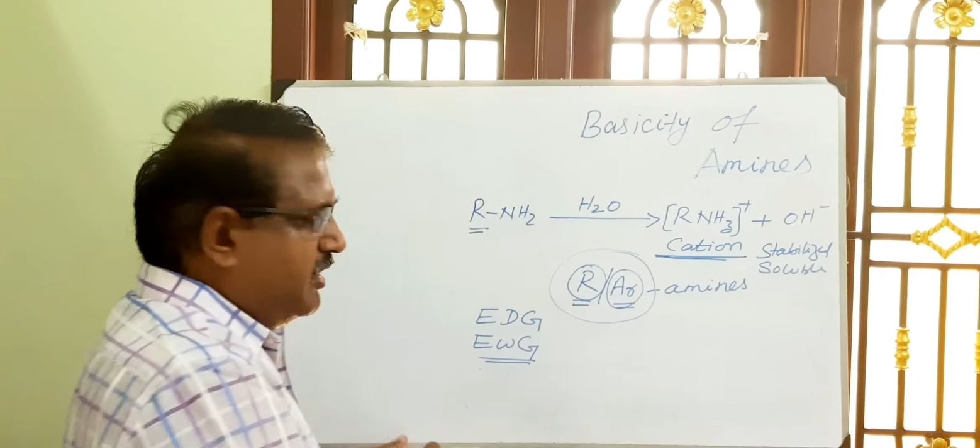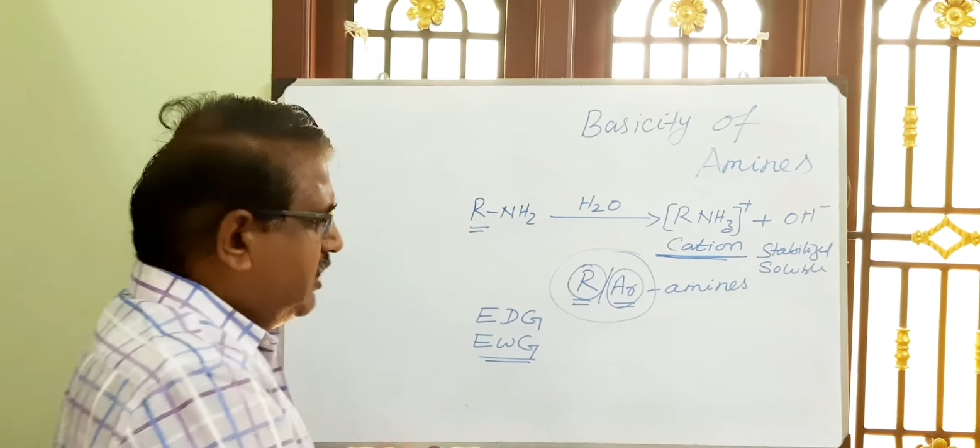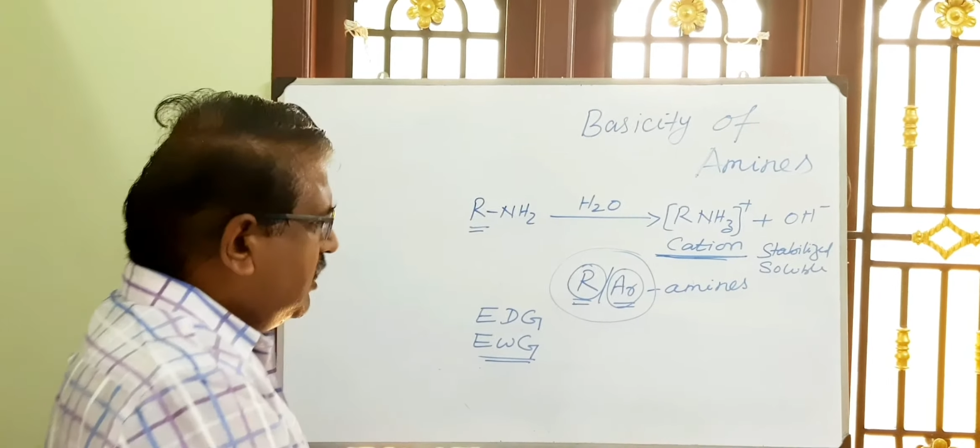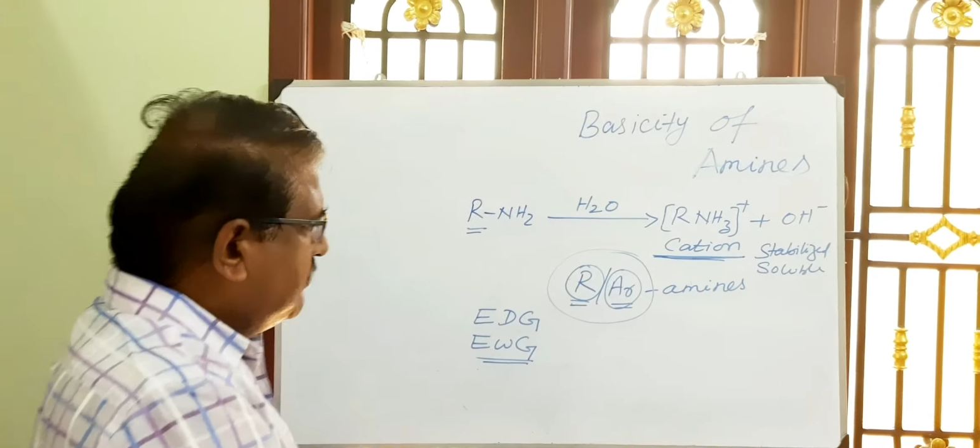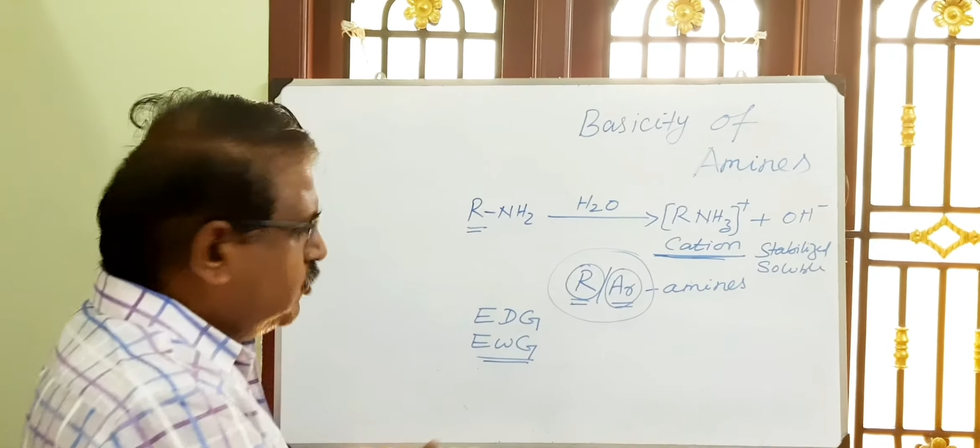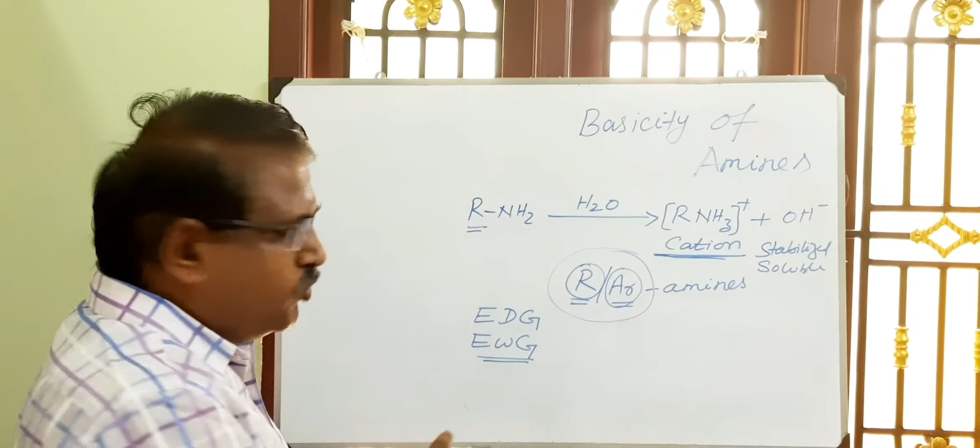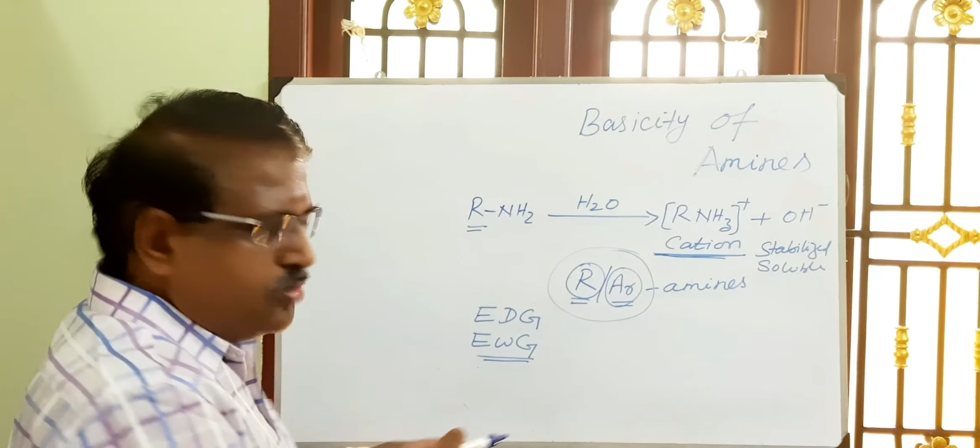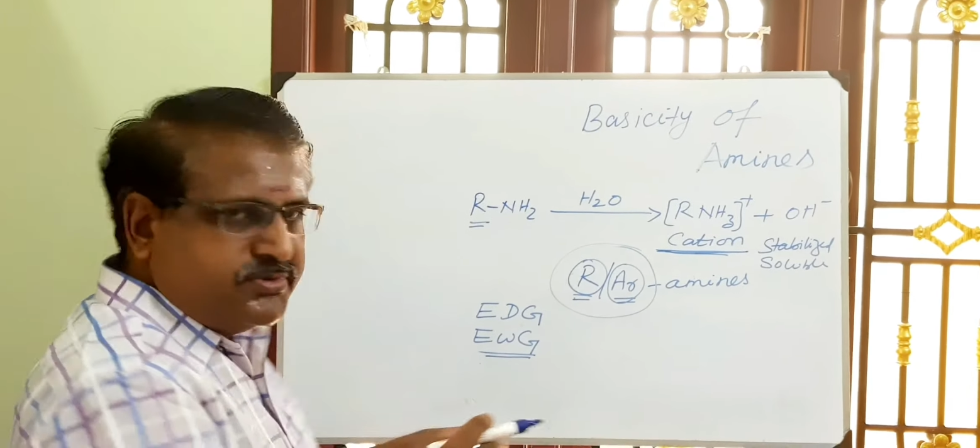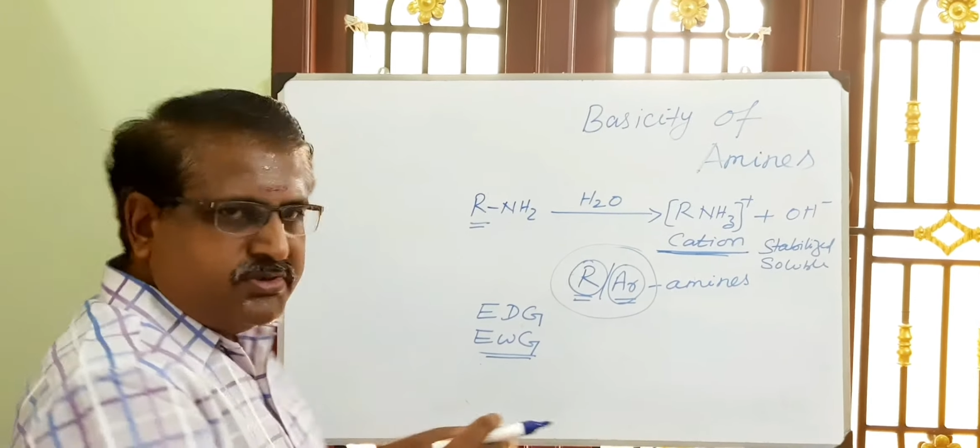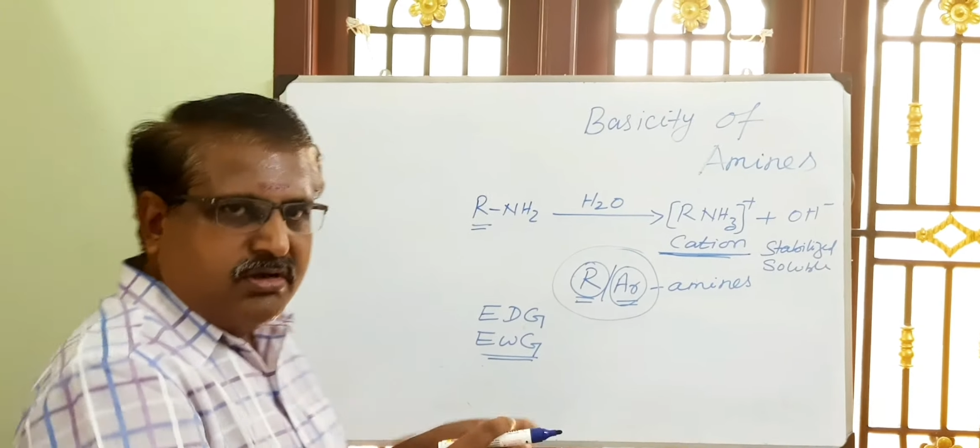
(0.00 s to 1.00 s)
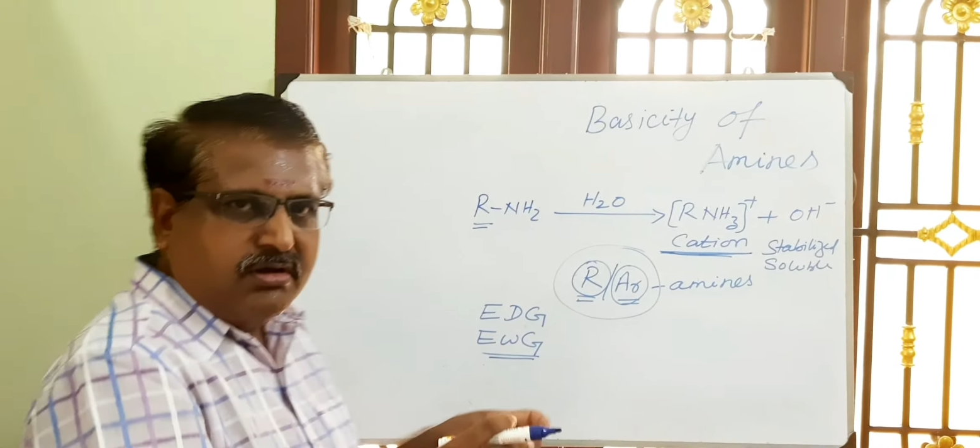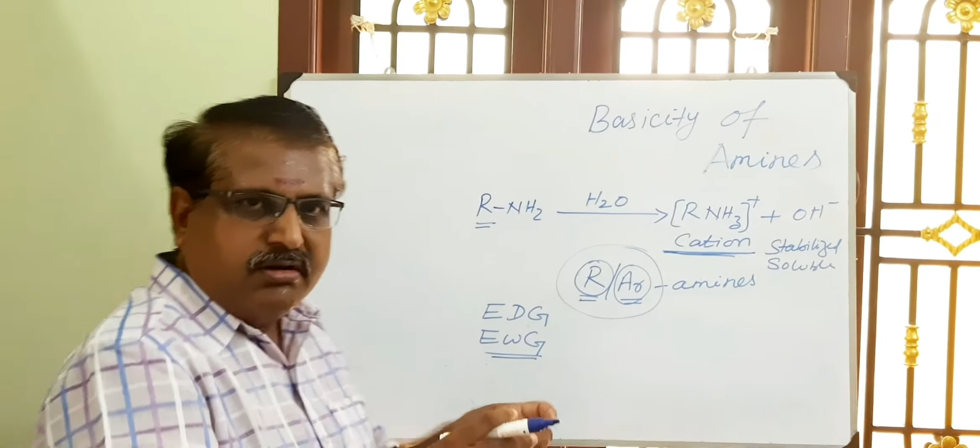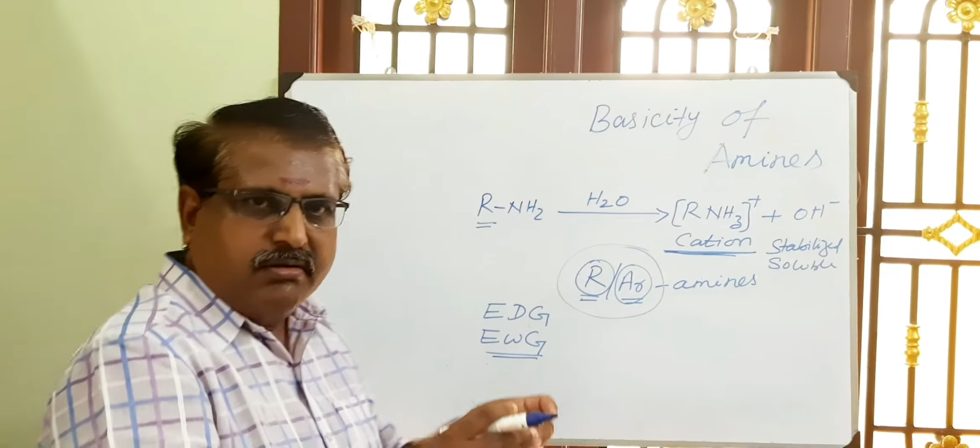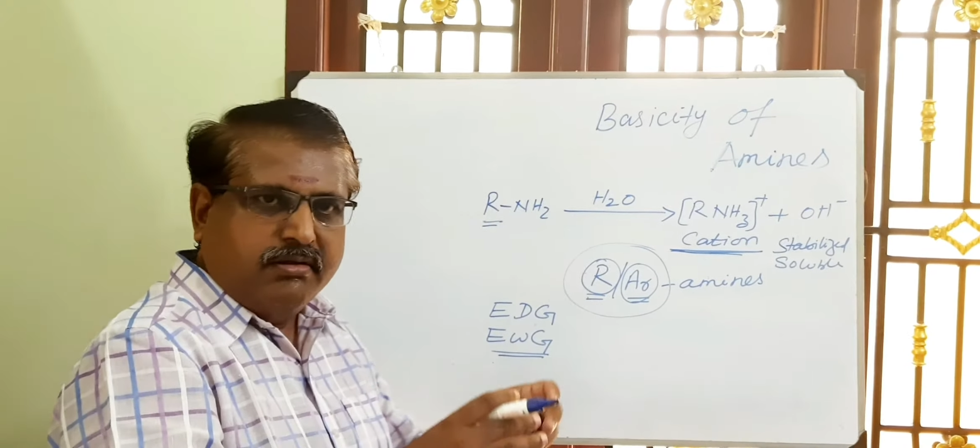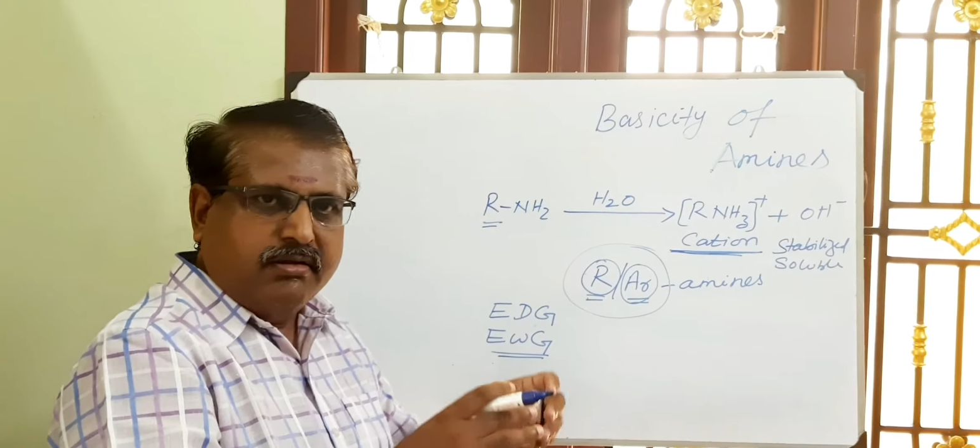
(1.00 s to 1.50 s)
If the groups are
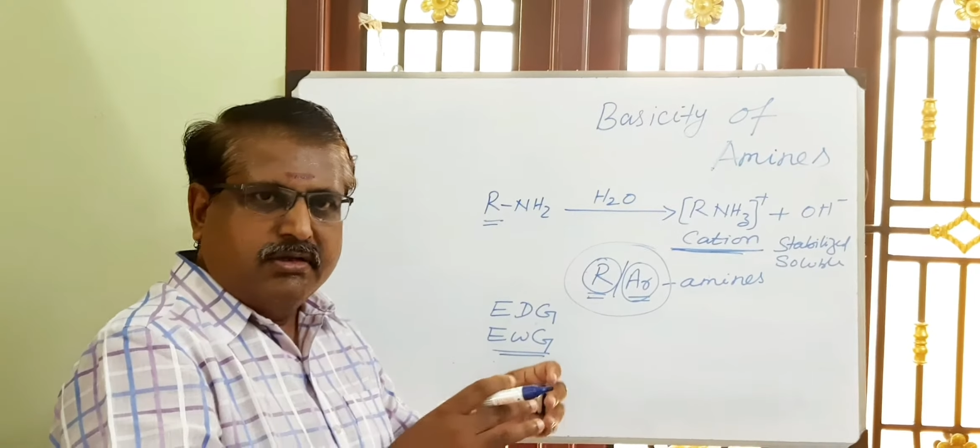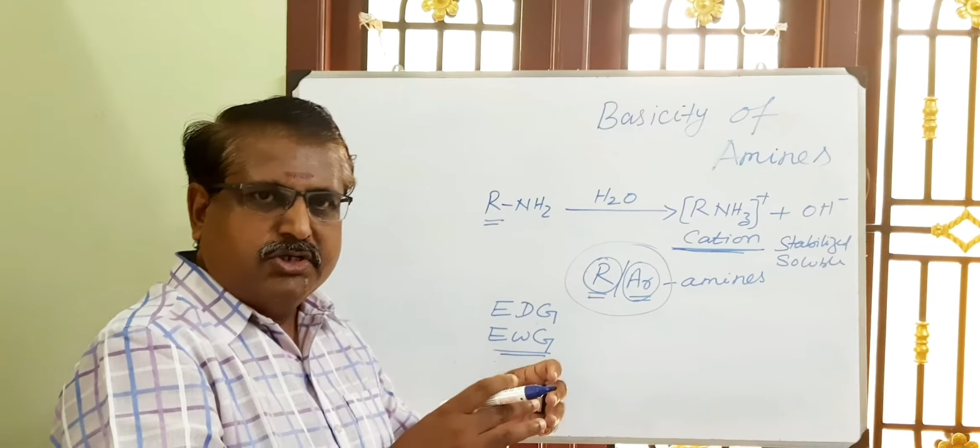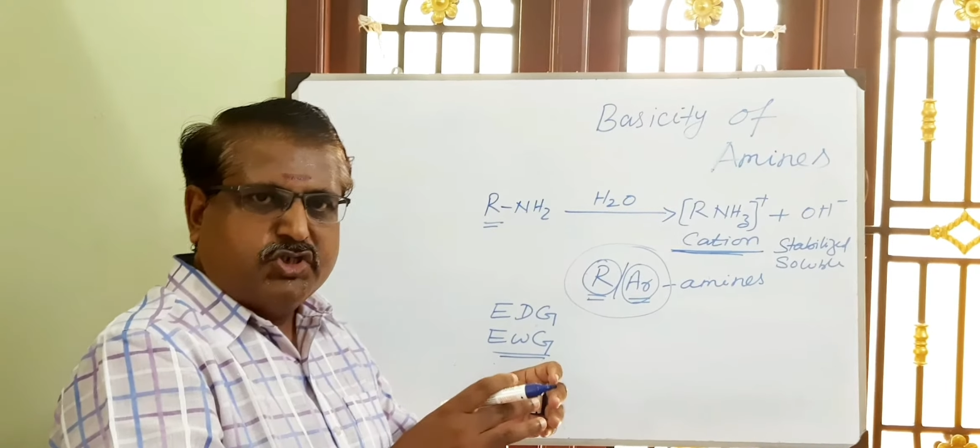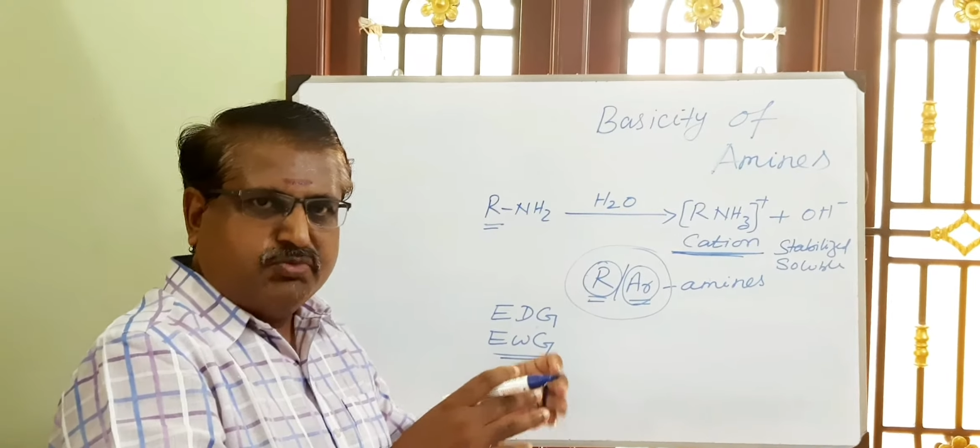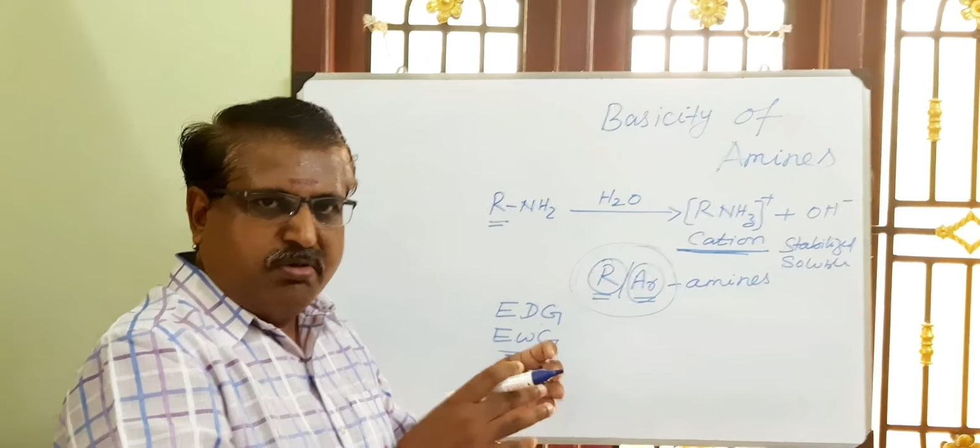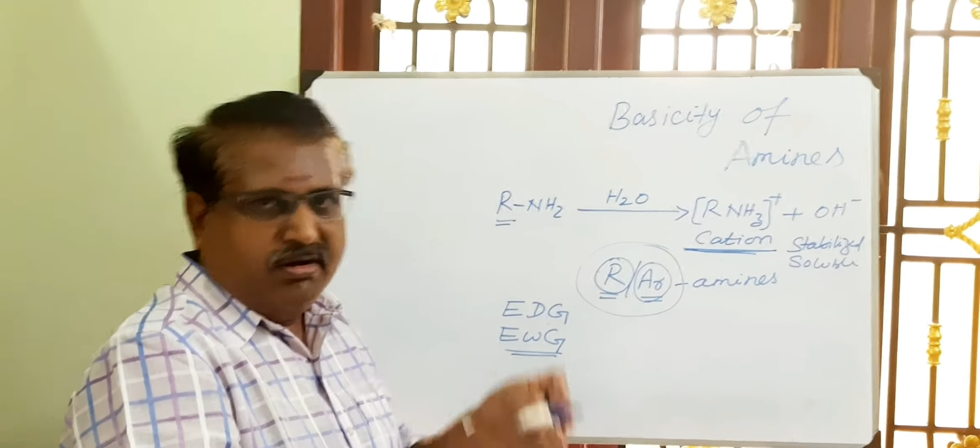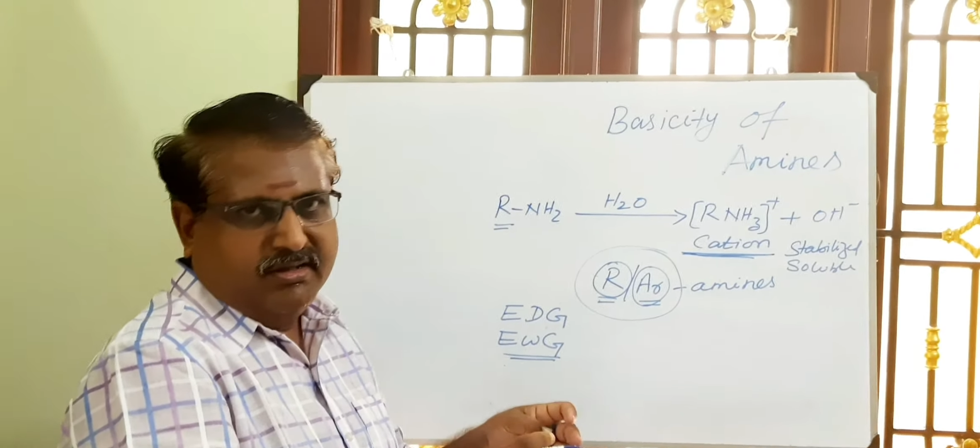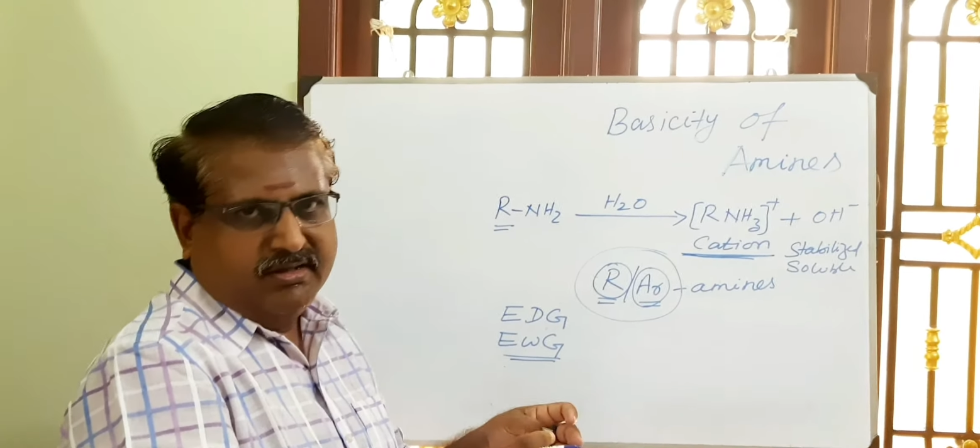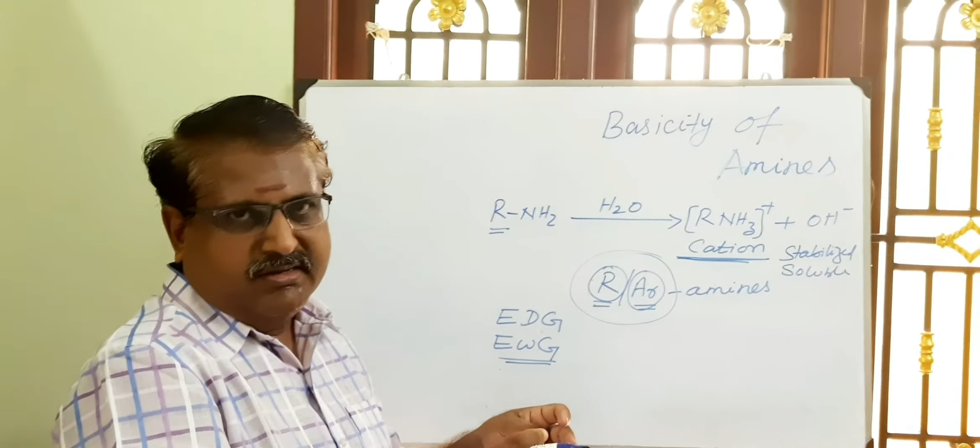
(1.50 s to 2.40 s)
smaller,